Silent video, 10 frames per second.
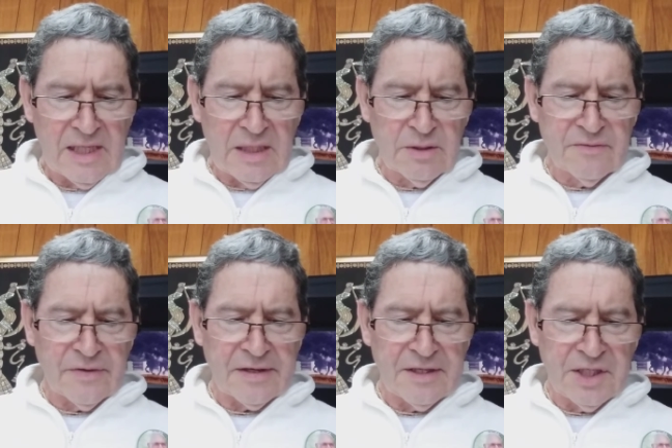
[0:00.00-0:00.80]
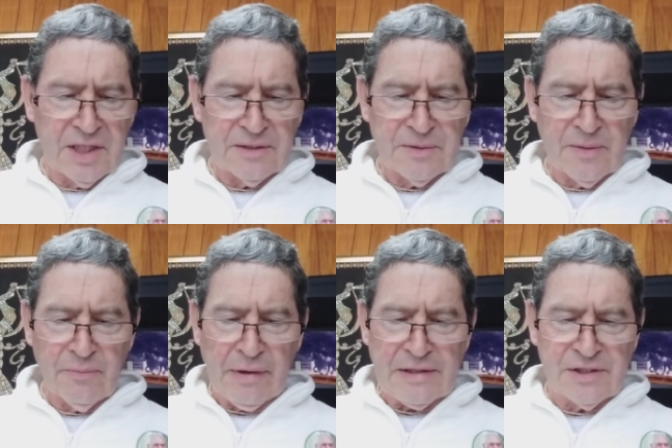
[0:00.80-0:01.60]
He was very eager to
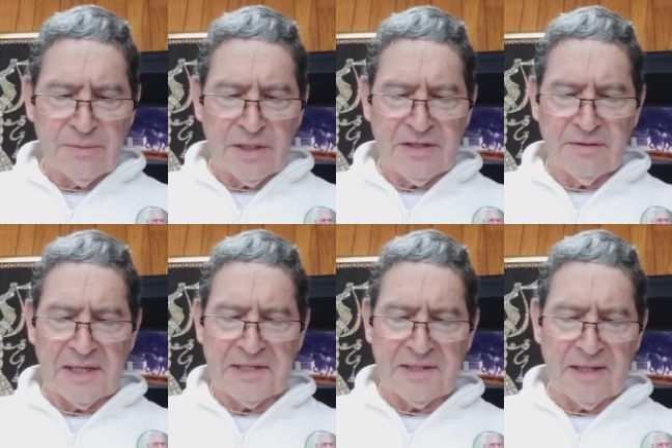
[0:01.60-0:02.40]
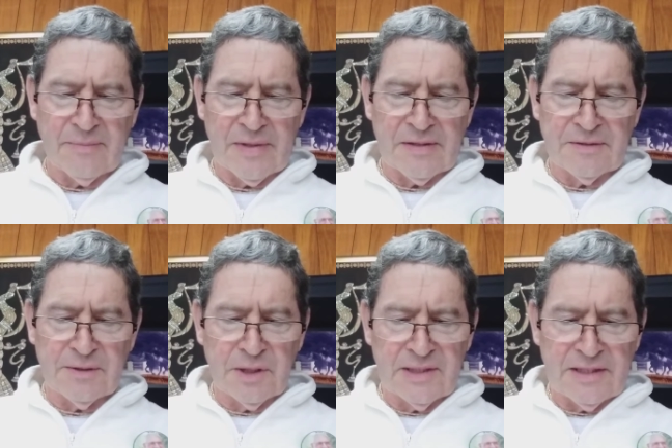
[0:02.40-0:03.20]
embrace Shimati Radhika, but as
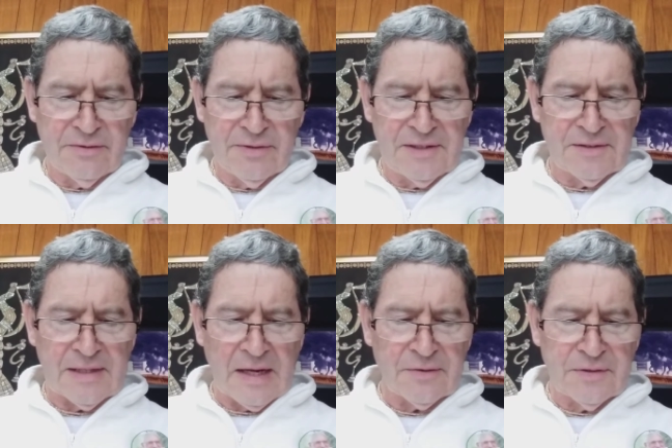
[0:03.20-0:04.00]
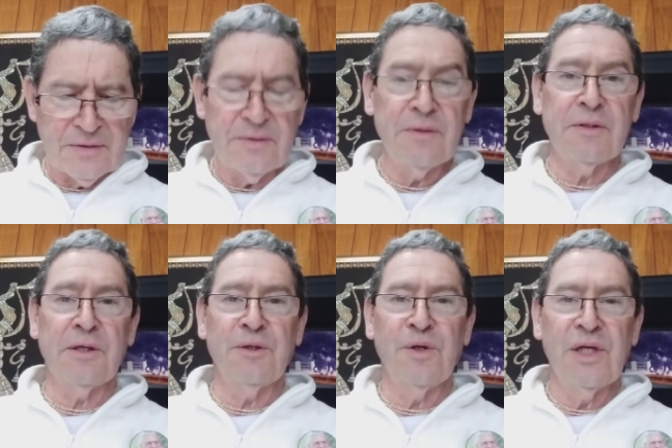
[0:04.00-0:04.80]
soon as he reached out to do
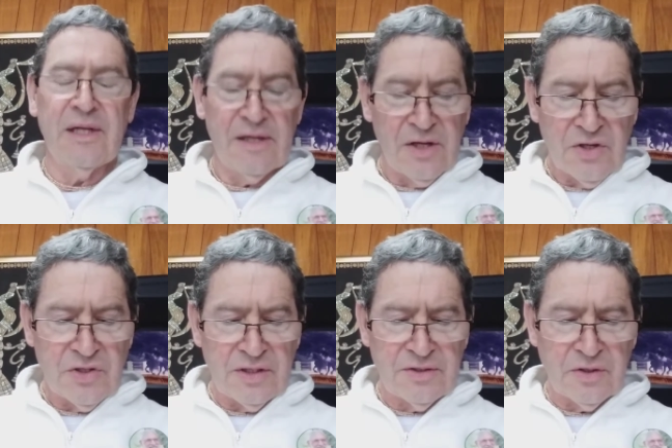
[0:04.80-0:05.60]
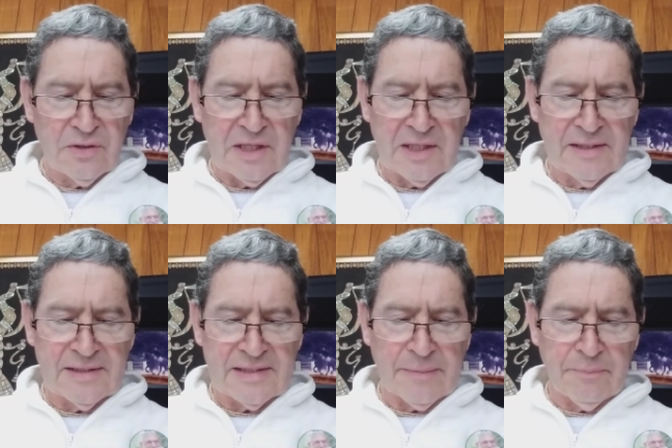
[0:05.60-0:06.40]
so, she jokingly
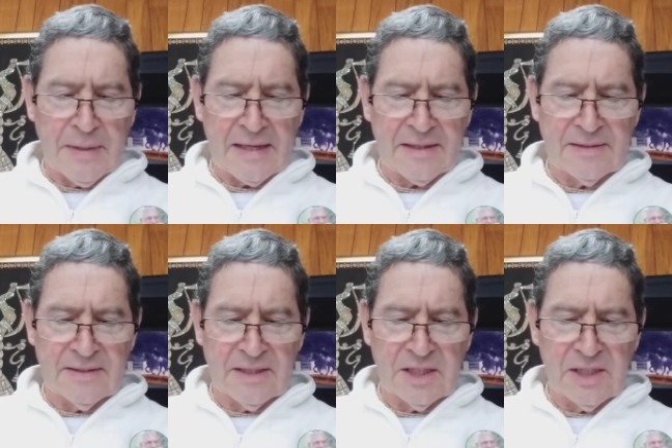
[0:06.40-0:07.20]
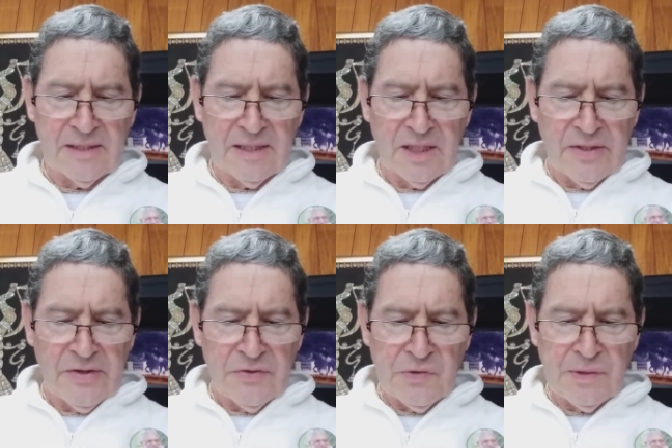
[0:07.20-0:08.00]
stepped back and said,
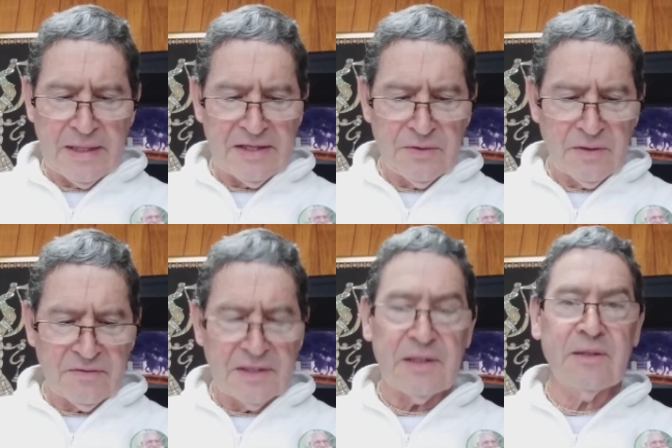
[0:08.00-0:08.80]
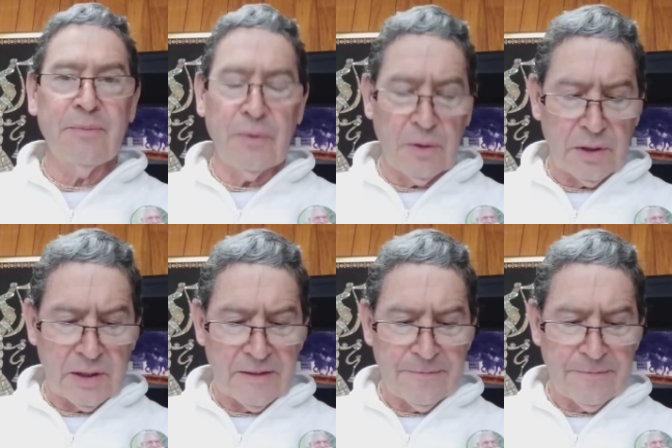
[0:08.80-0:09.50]
Today you have killed a bull,